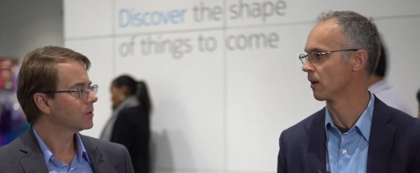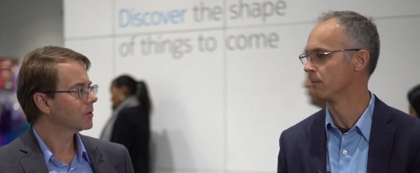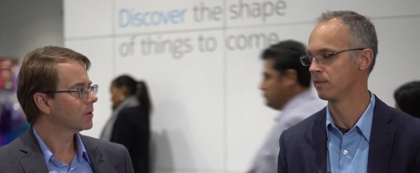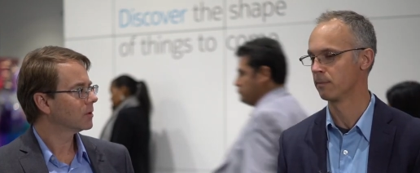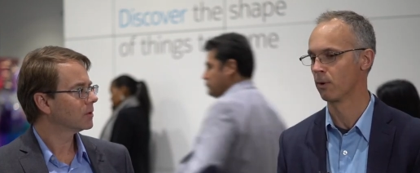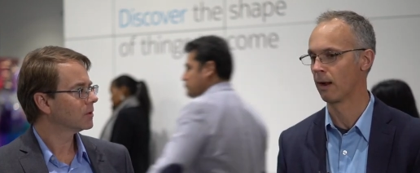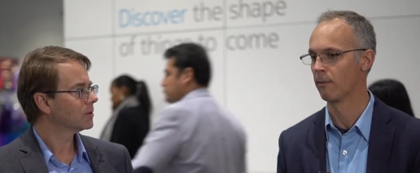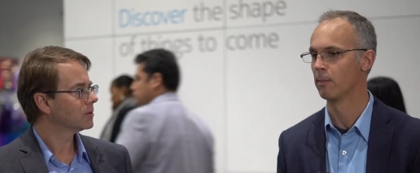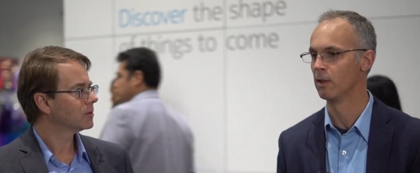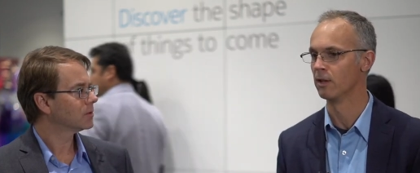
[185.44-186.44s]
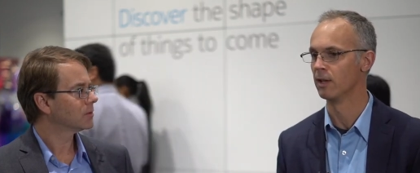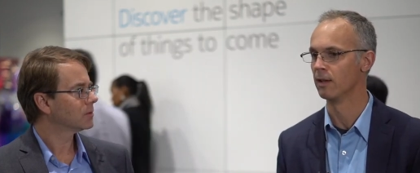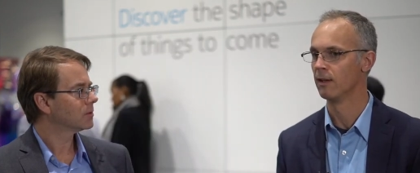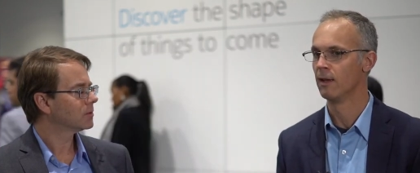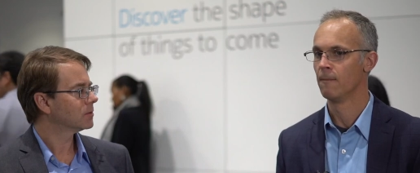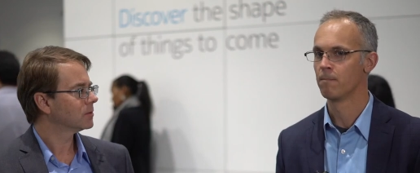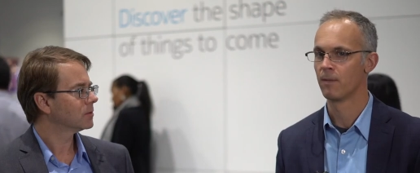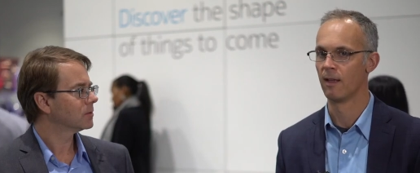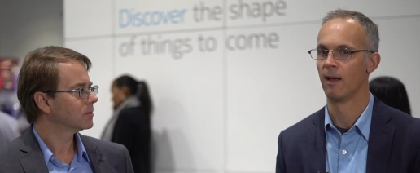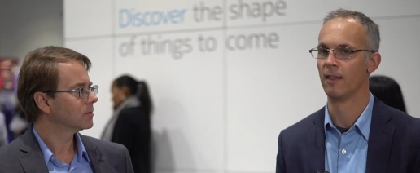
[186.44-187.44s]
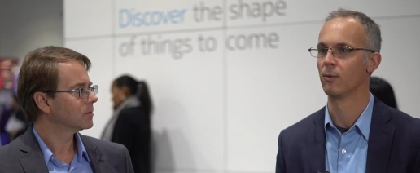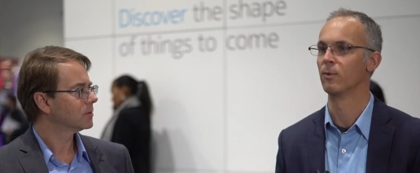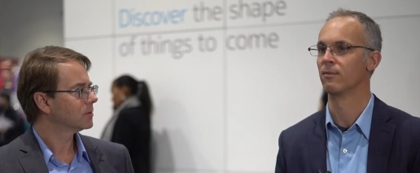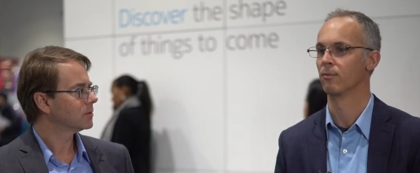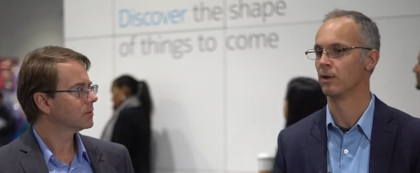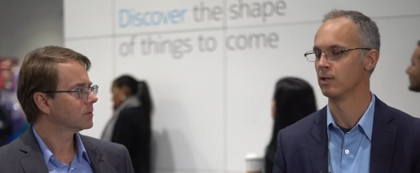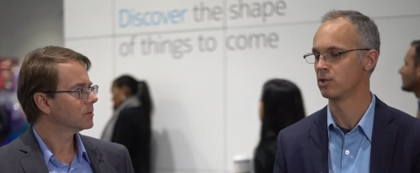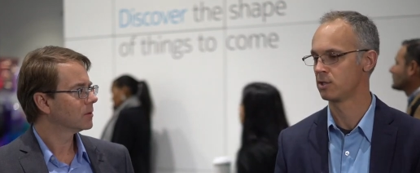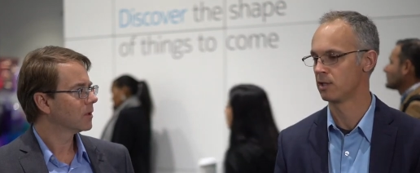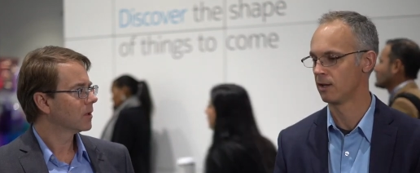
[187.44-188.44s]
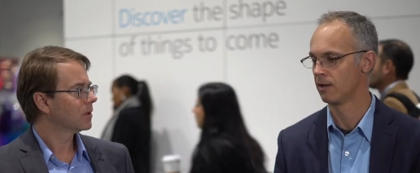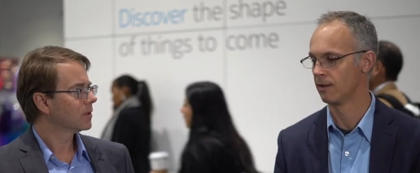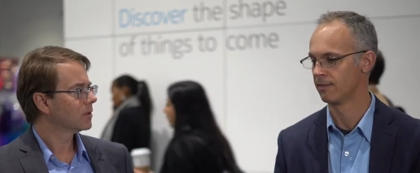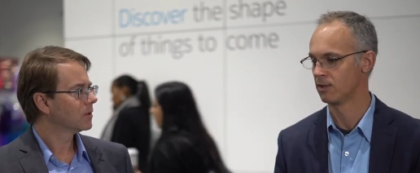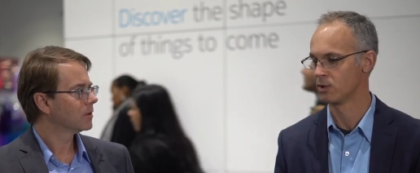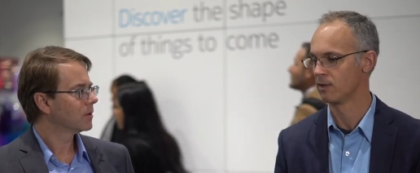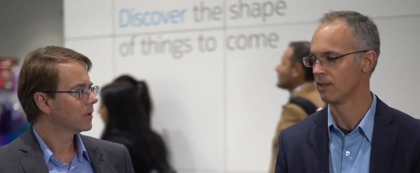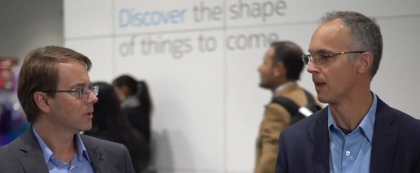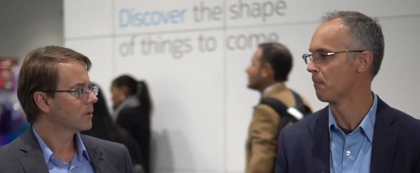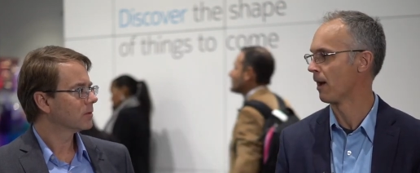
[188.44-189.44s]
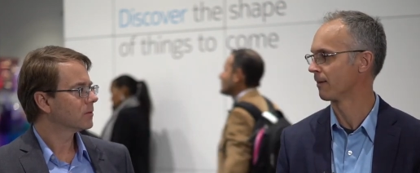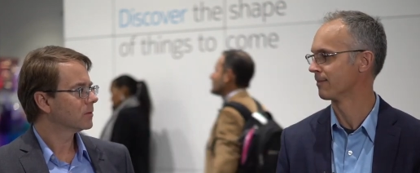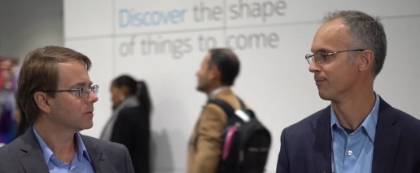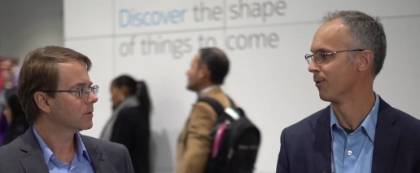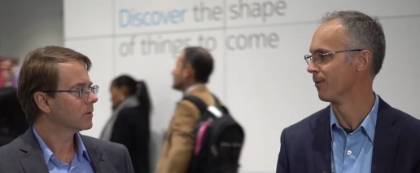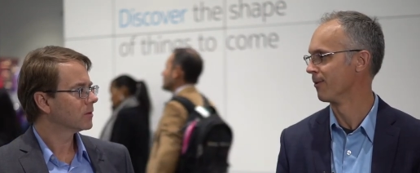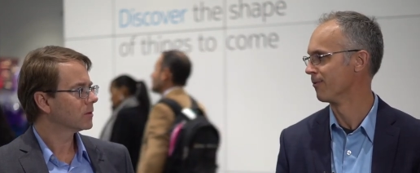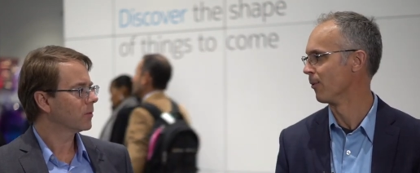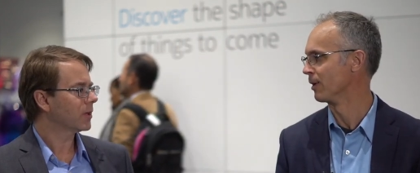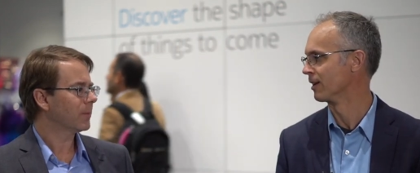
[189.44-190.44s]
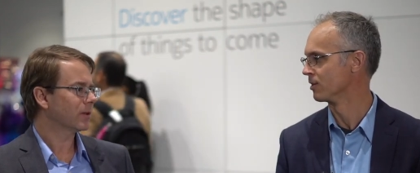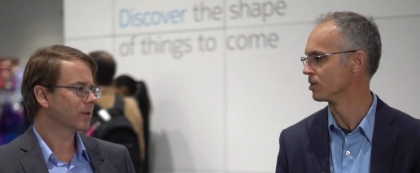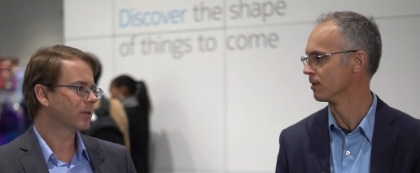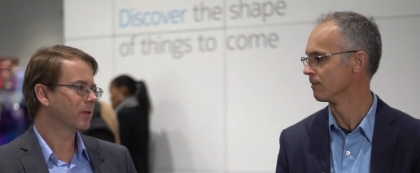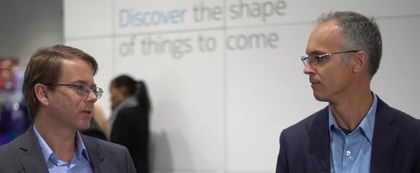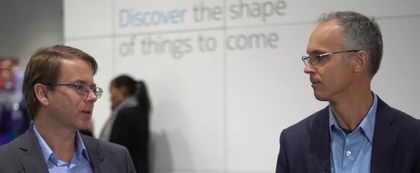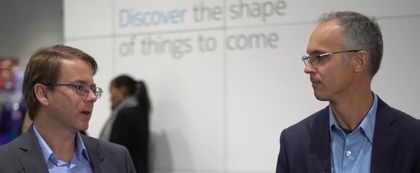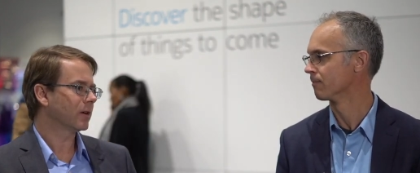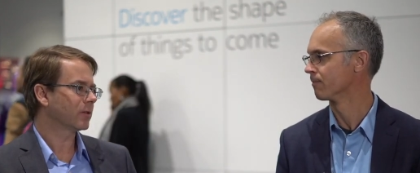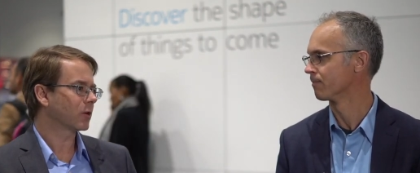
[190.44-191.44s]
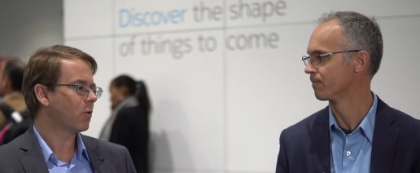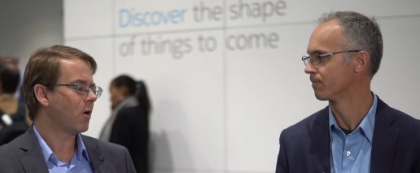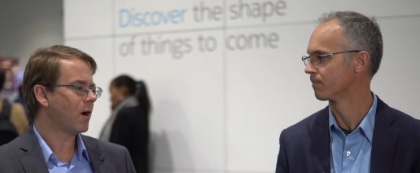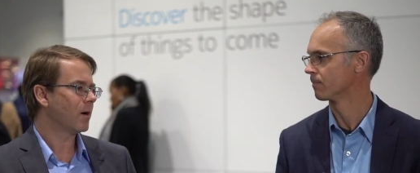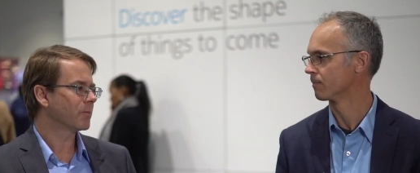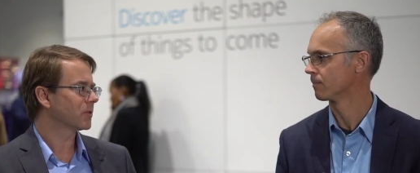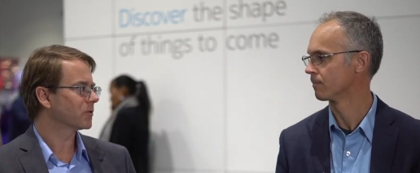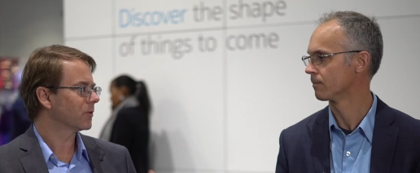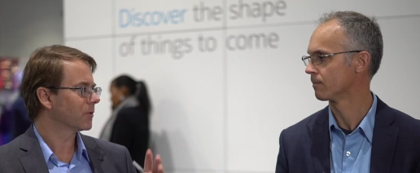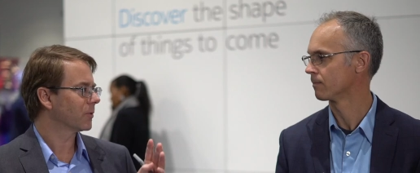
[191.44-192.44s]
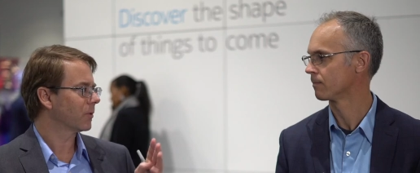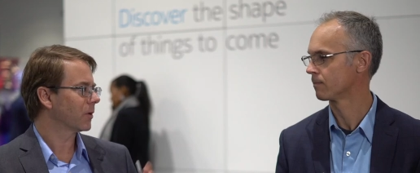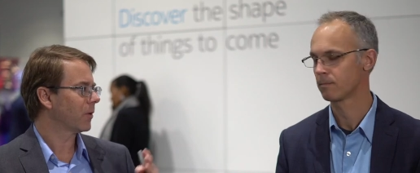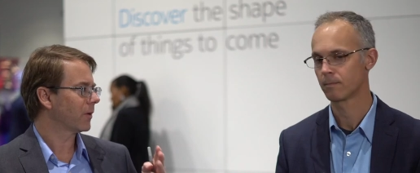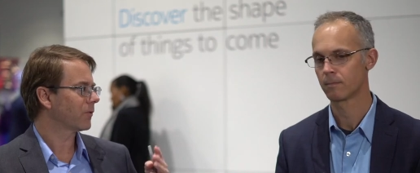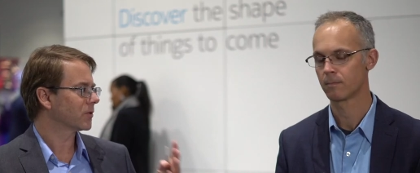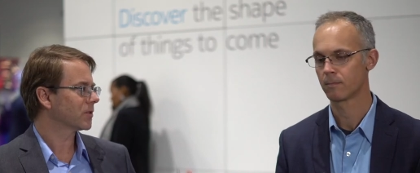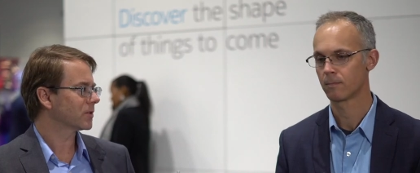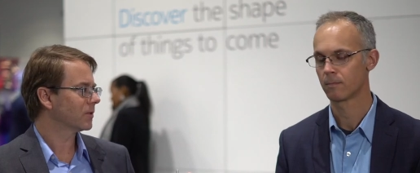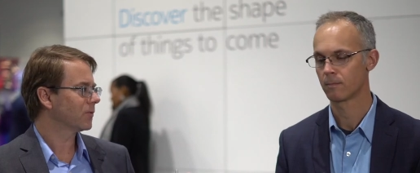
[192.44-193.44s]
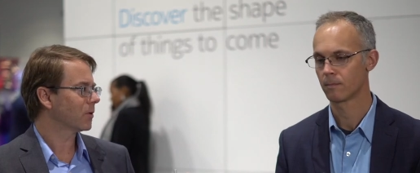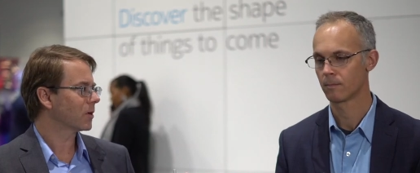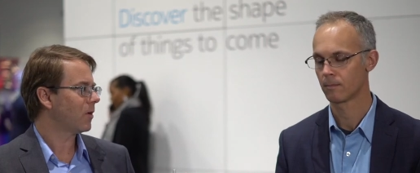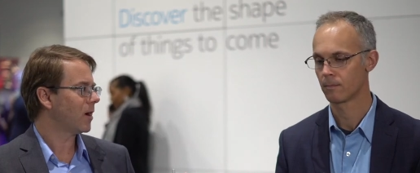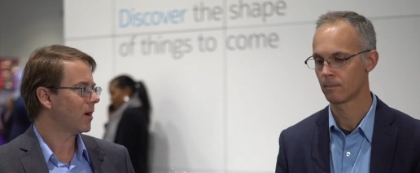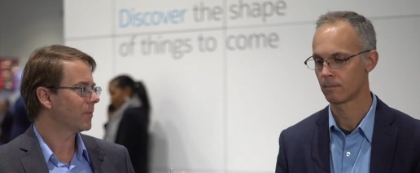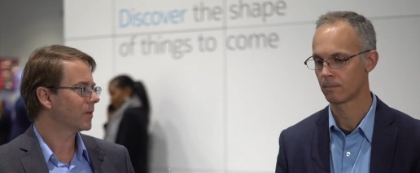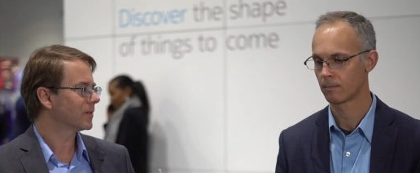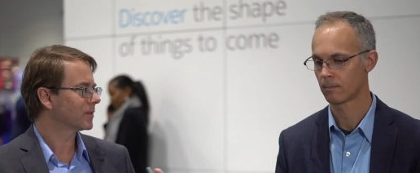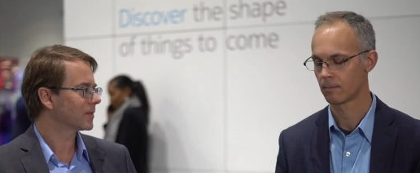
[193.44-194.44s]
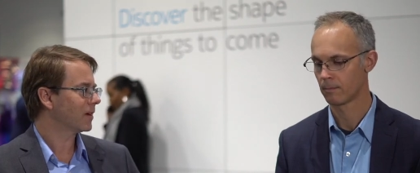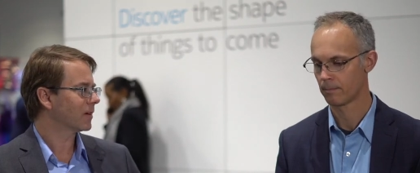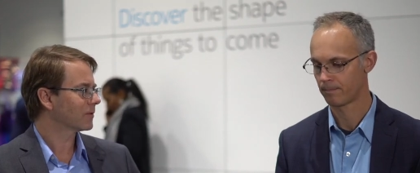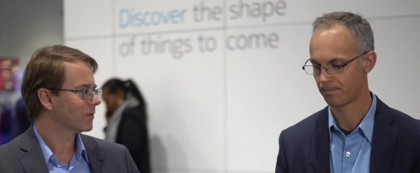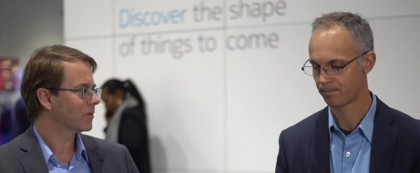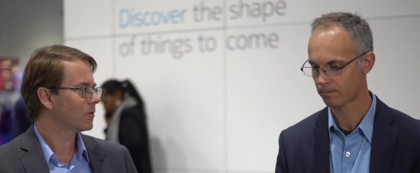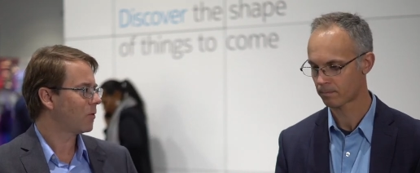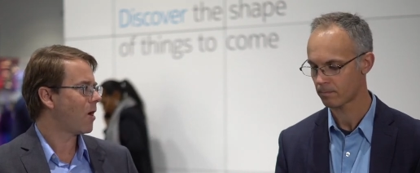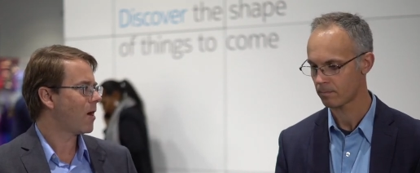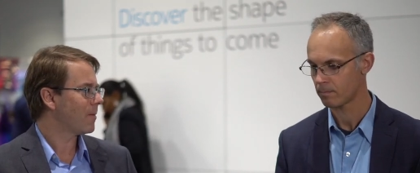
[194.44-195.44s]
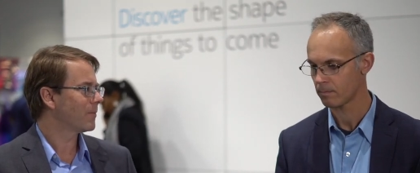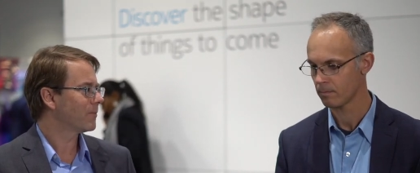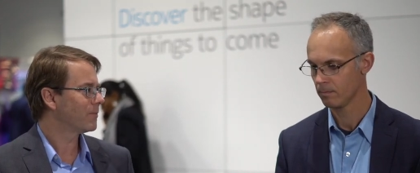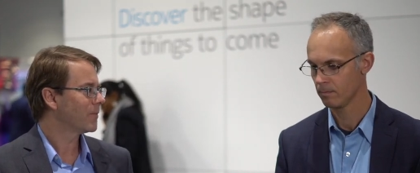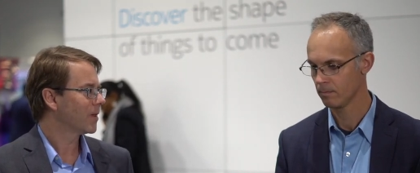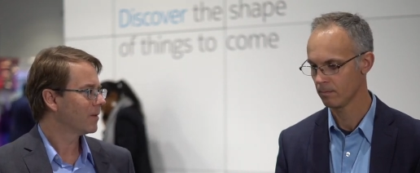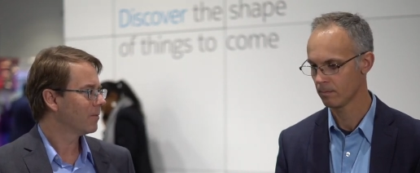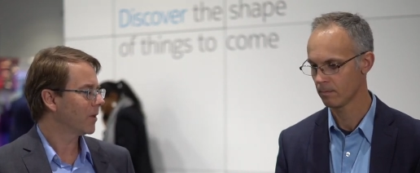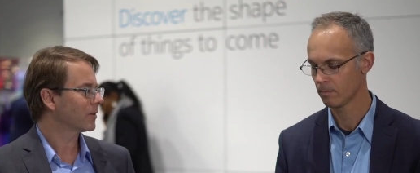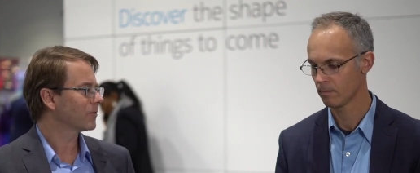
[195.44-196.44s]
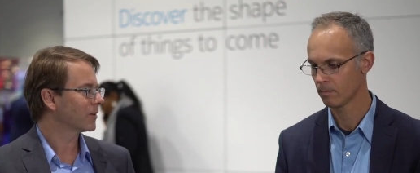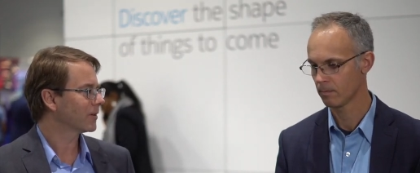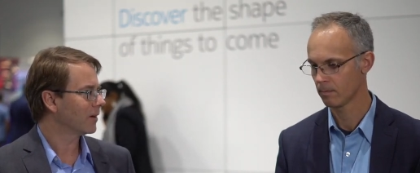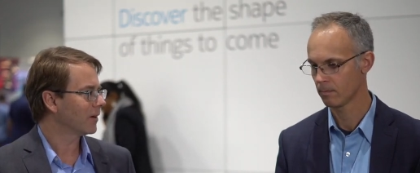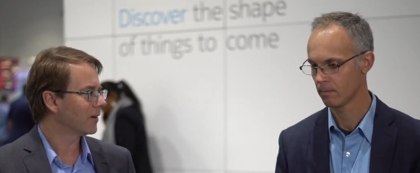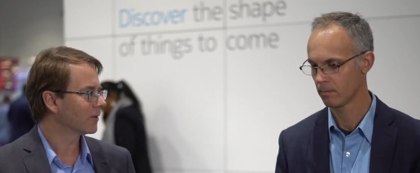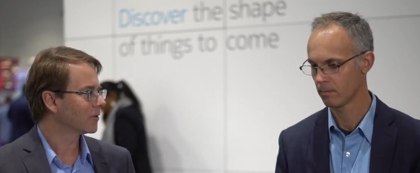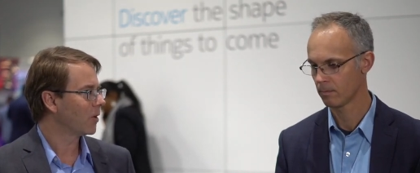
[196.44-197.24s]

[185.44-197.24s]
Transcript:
Speaker 1: and it comes to programmability, I, I think we've reached uh, essentially the apex of what. Of so what, what about the the the,
Speaker 2: uh, the QAMs? So the, you know, we went from 64 QAM. It is kind of QAM metric uh,